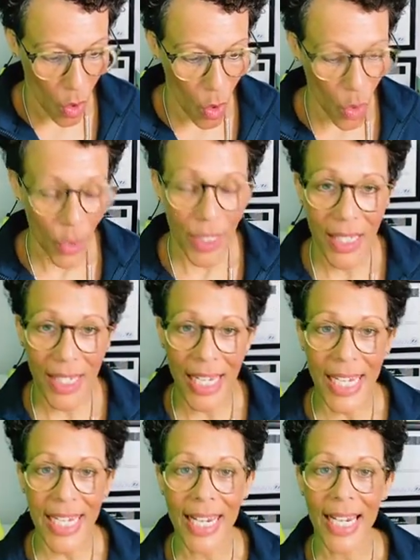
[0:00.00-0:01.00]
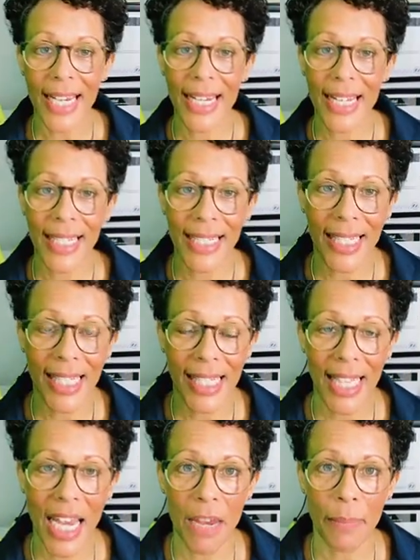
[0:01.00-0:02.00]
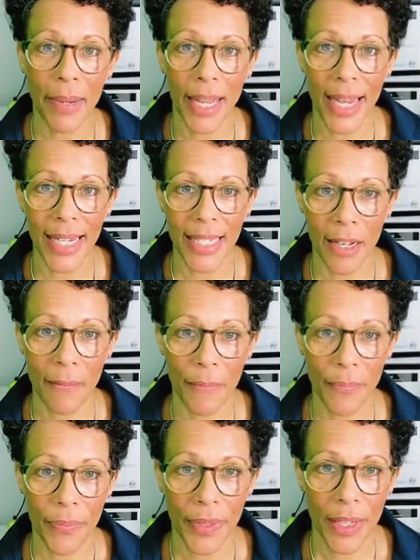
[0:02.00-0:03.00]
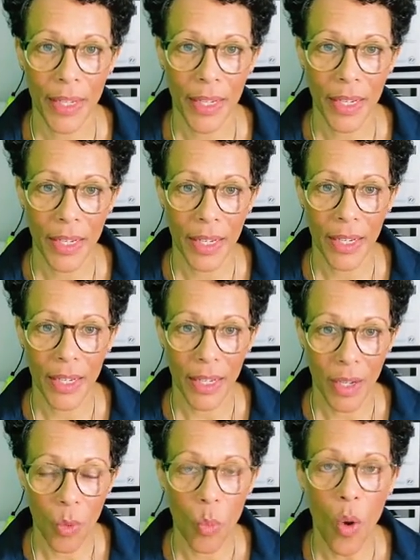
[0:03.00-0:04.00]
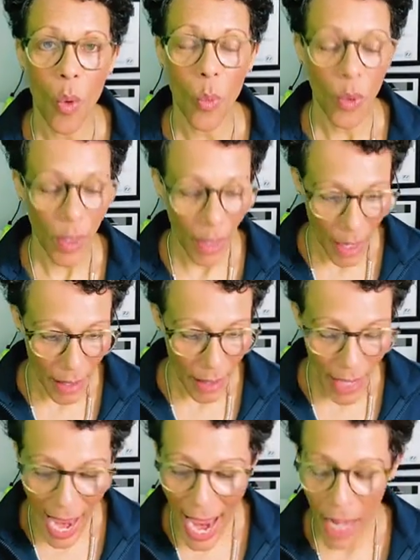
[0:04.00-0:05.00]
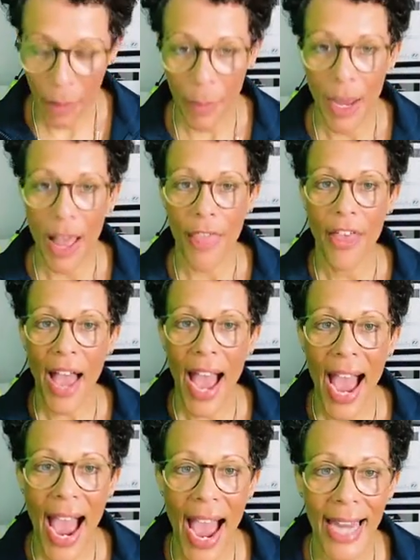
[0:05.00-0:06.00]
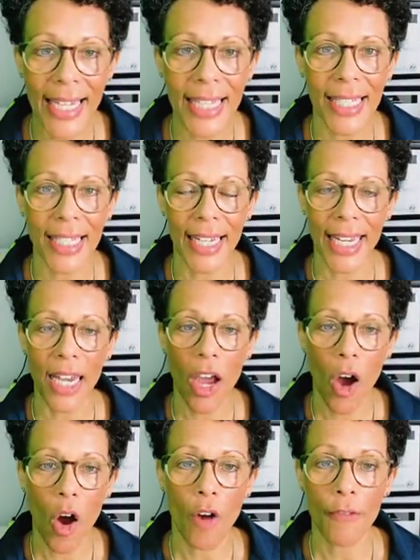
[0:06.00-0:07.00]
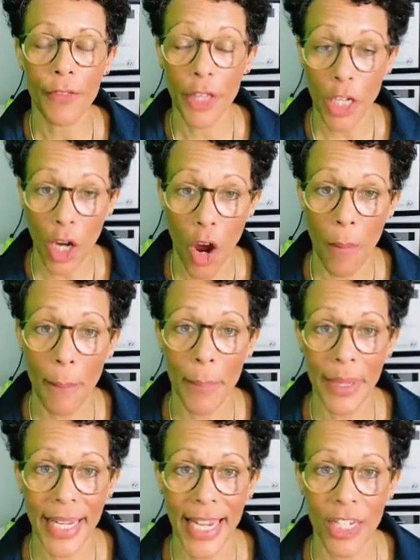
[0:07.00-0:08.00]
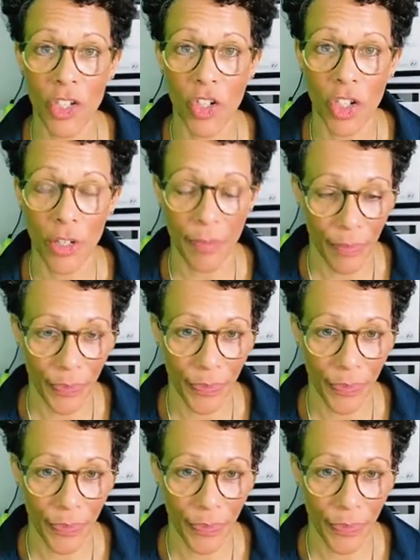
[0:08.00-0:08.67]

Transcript: or D, stabilizer? What will help the handling of the combination?